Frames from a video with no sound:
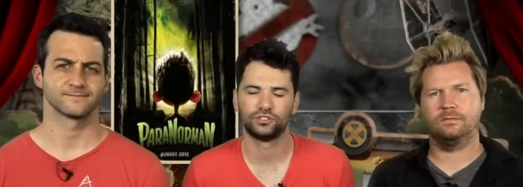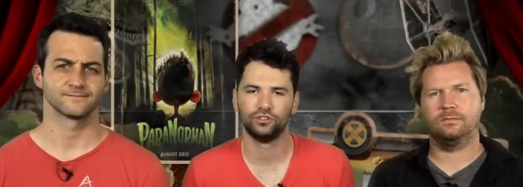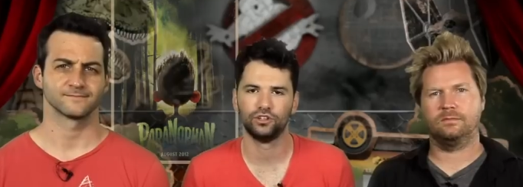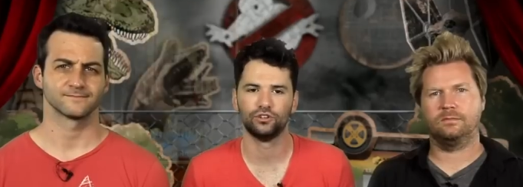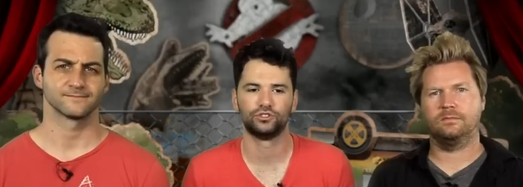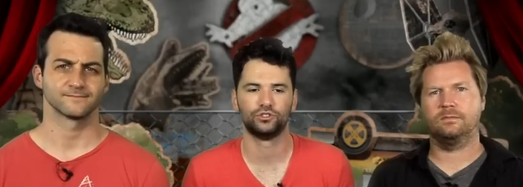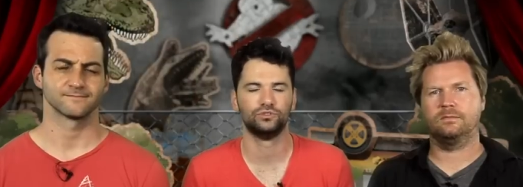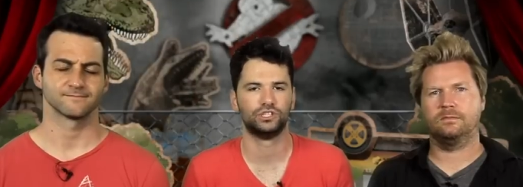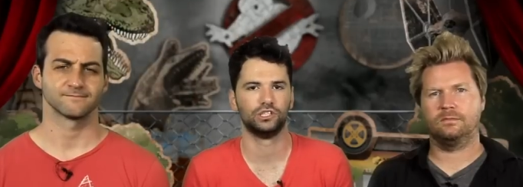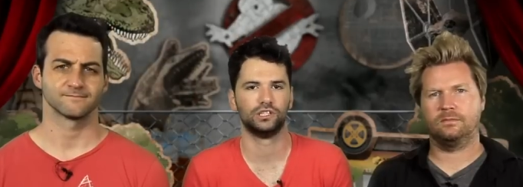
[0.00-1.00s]
Speaker 1: Studios, who
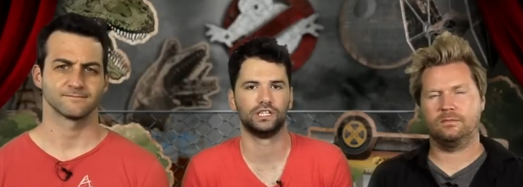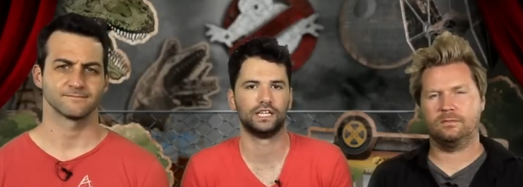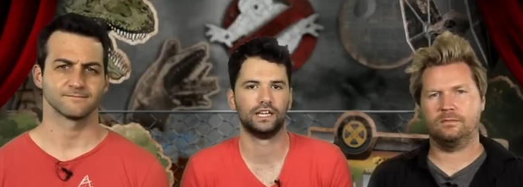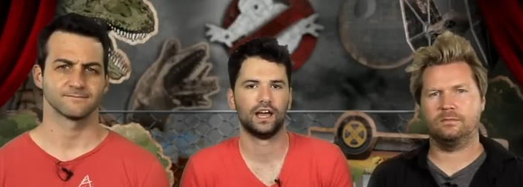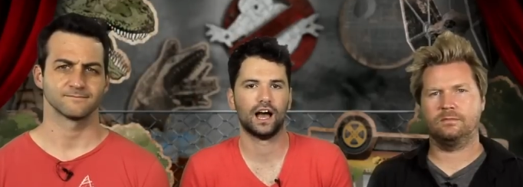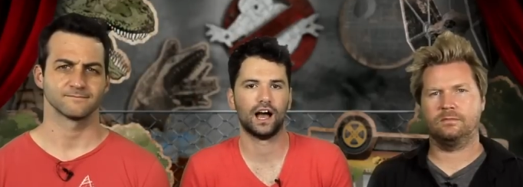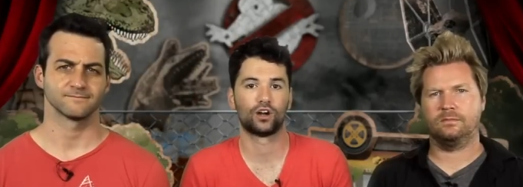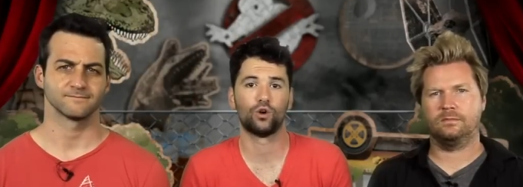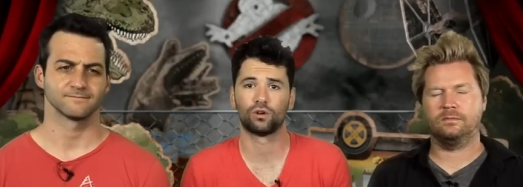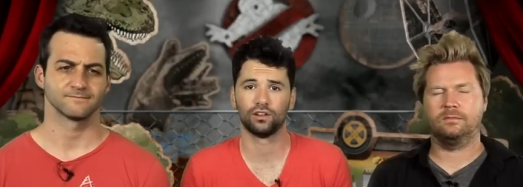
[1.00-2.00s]
did uh,
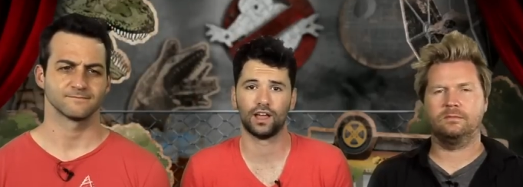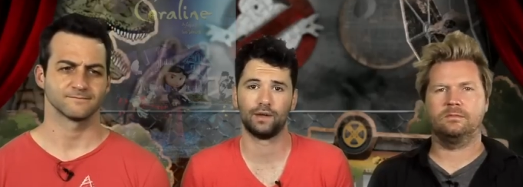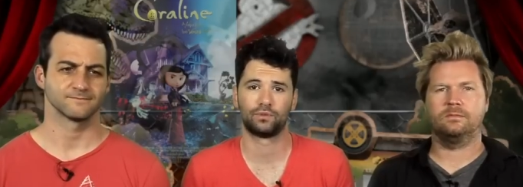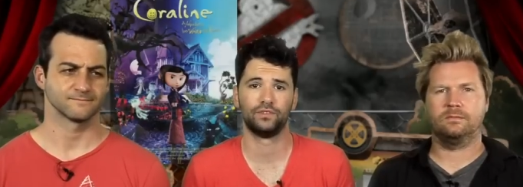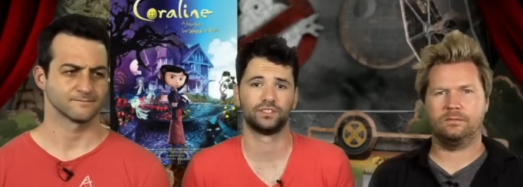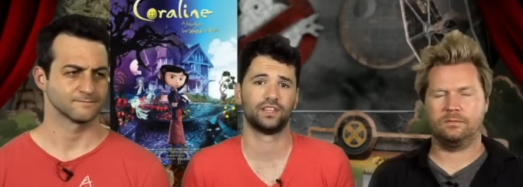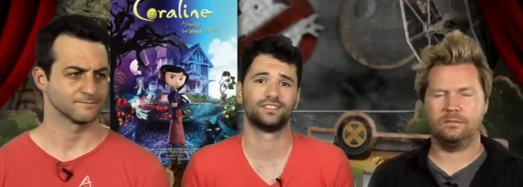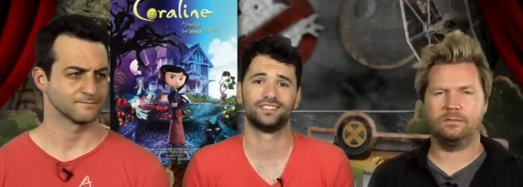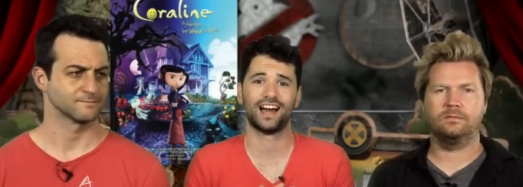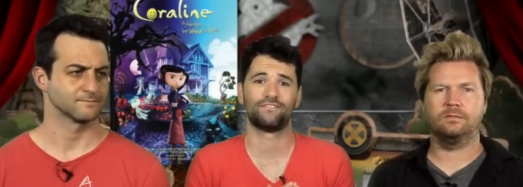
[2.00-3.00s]
Coraline previously.
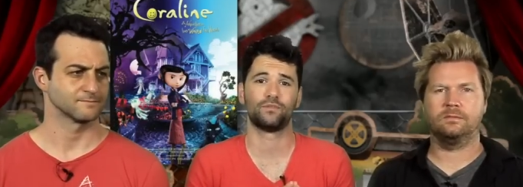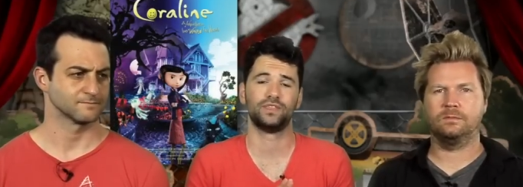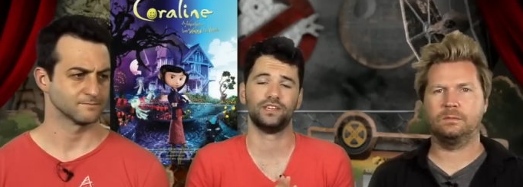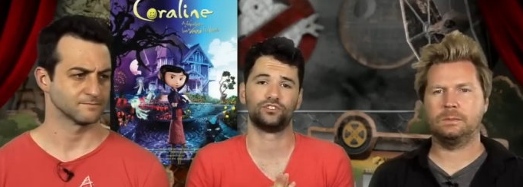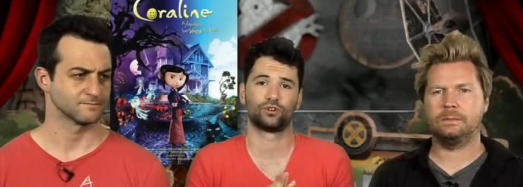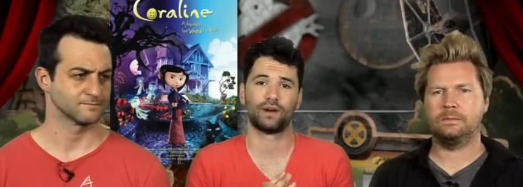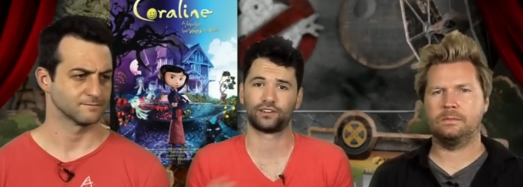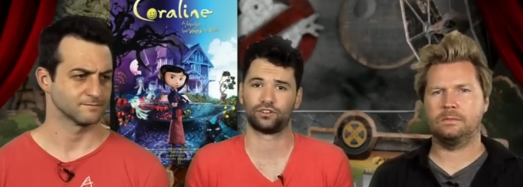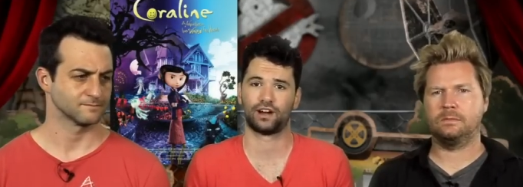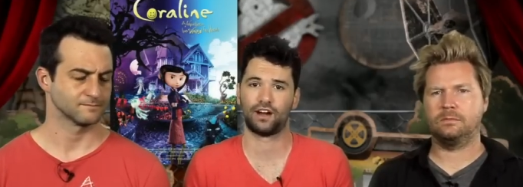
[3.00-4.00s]
This is not from the
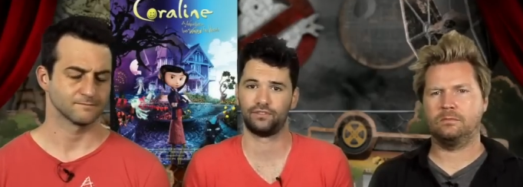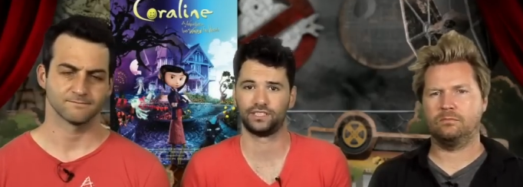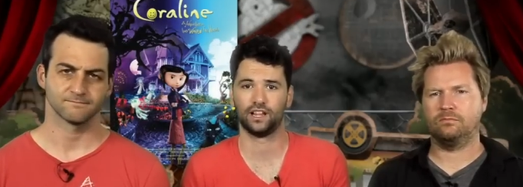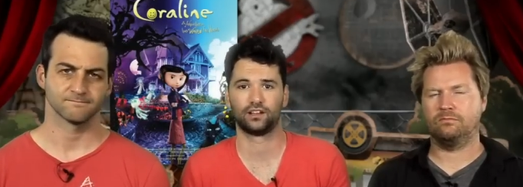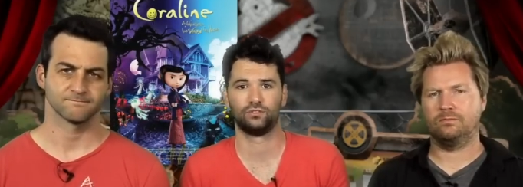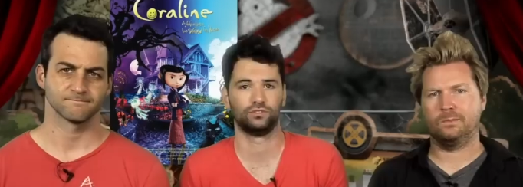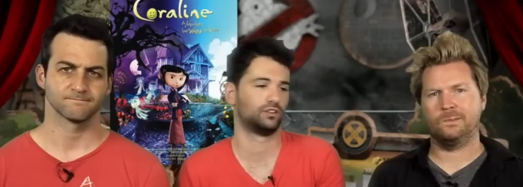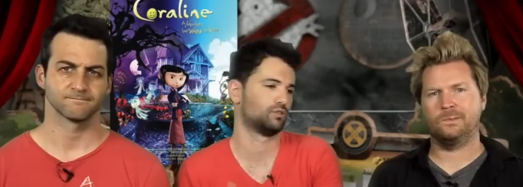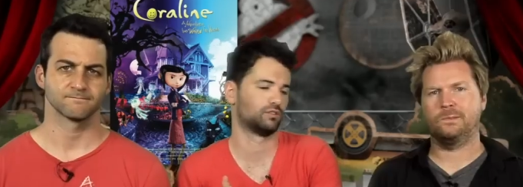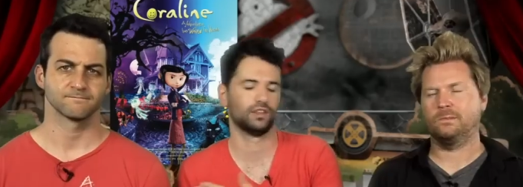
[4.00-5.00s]
director, Henry Selick, who
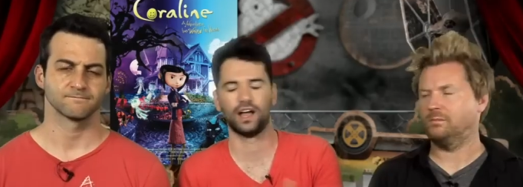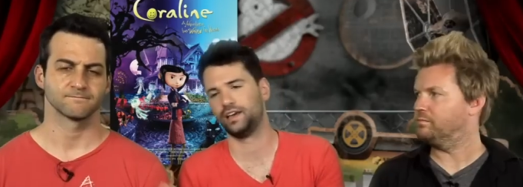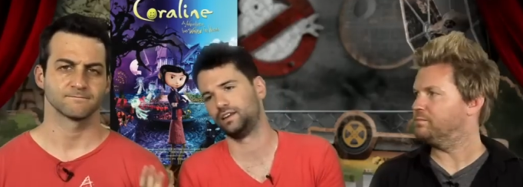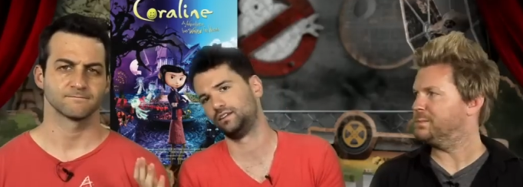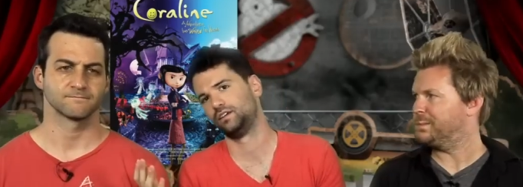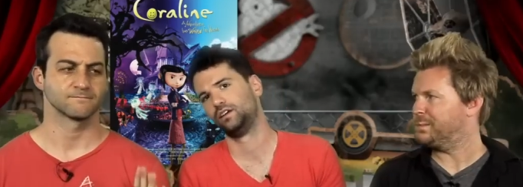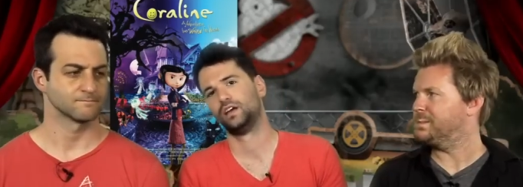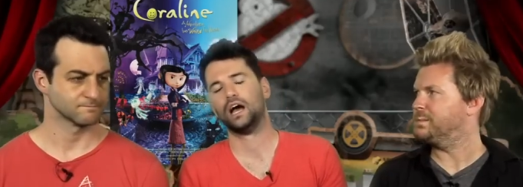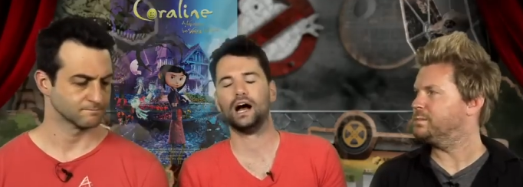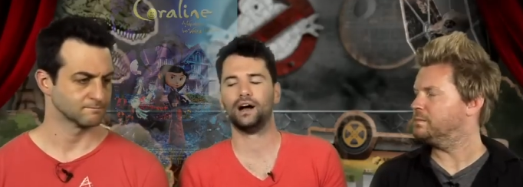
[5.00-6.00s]
did Coraline and
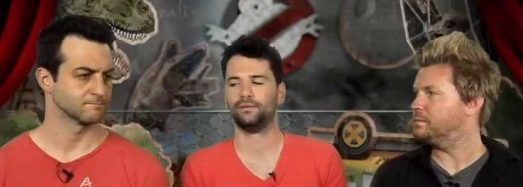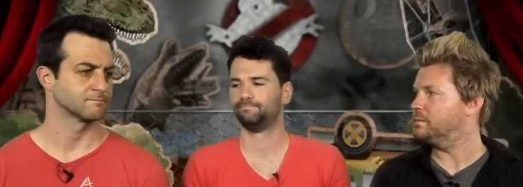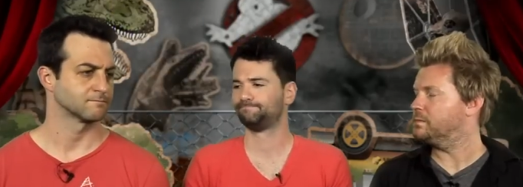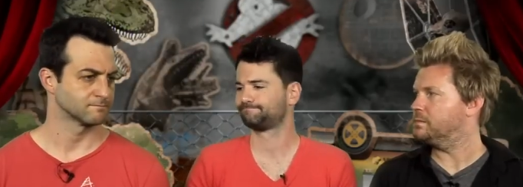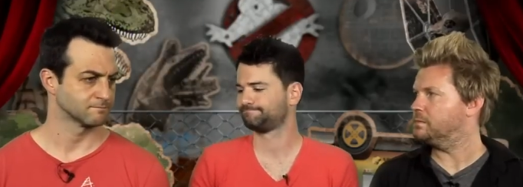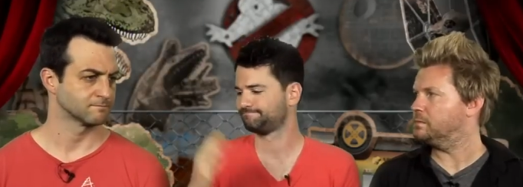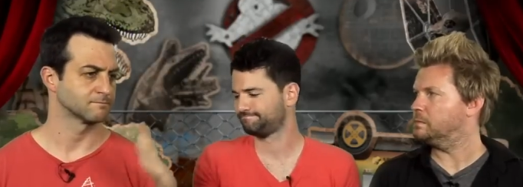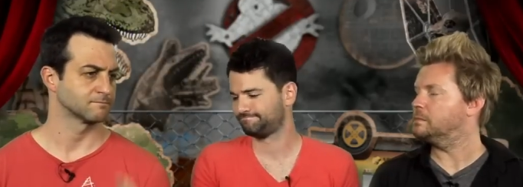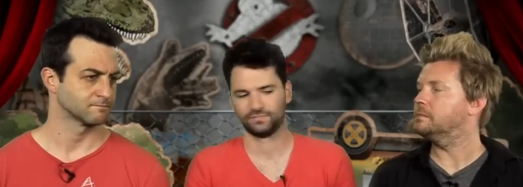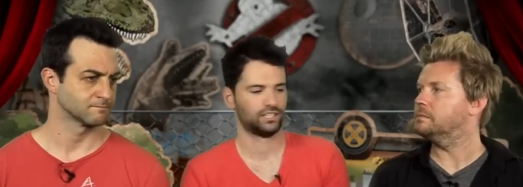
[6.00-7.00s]
um,
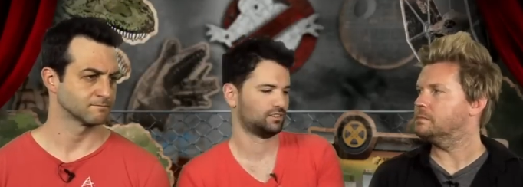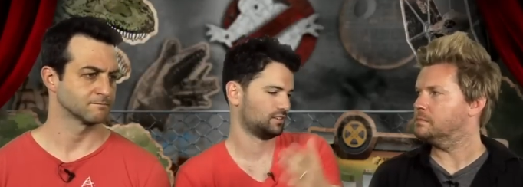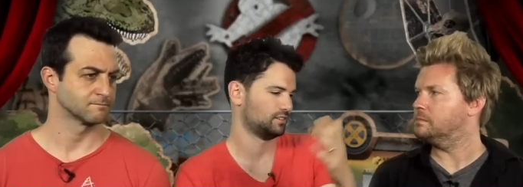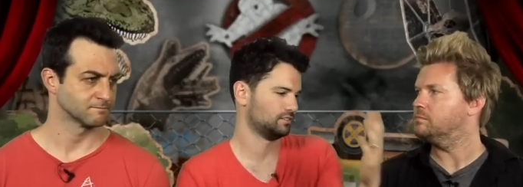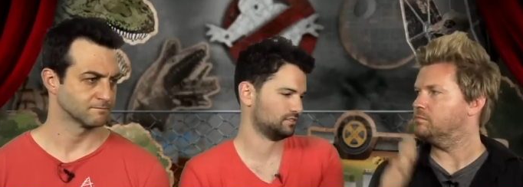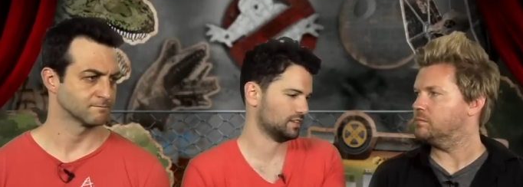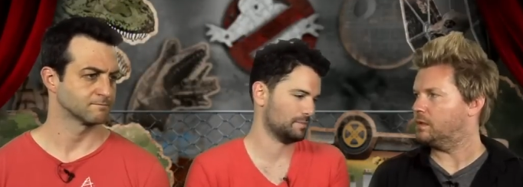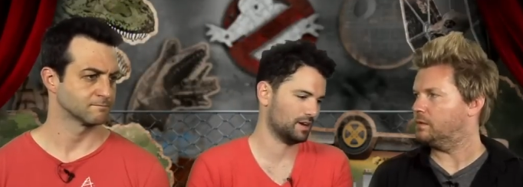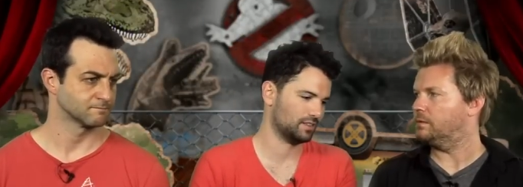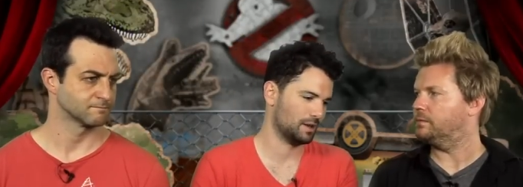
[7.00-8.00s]

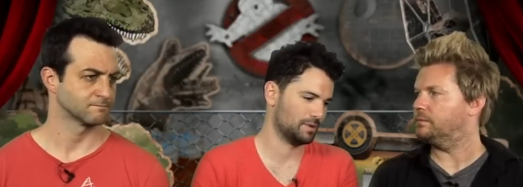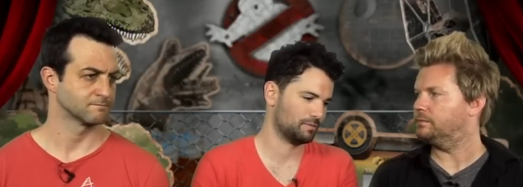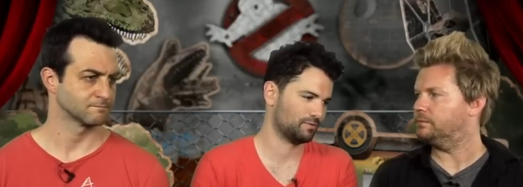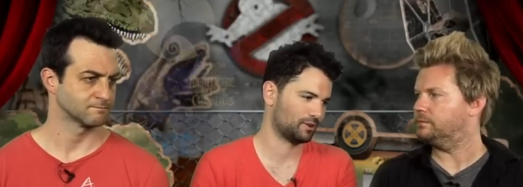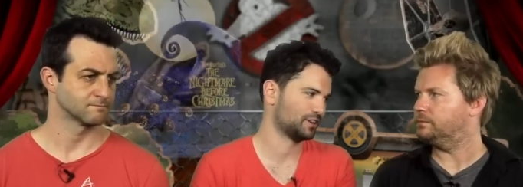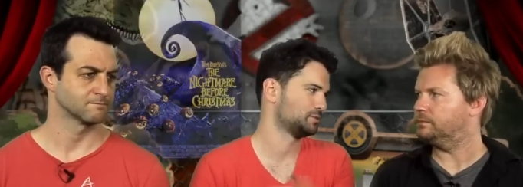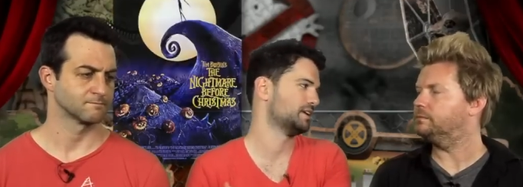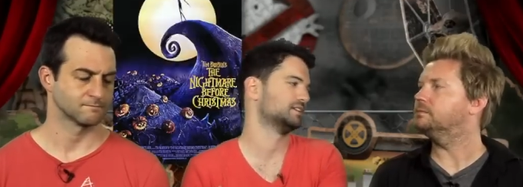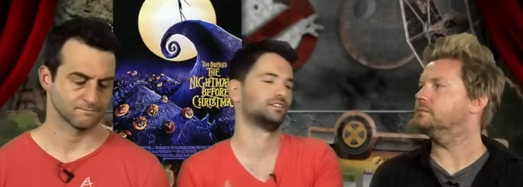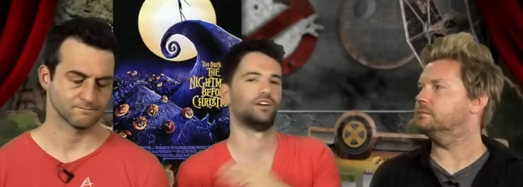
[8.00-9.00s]
Nightmare, Nightmare, Before
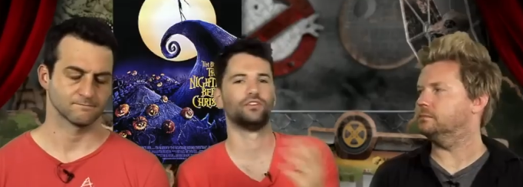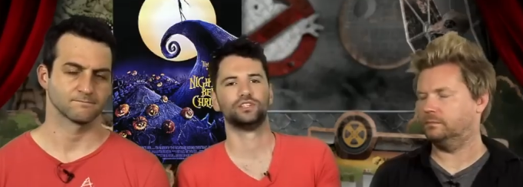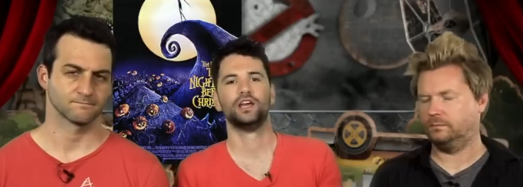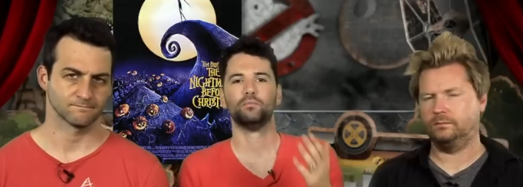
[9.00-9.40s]
Christmas and all mm. those.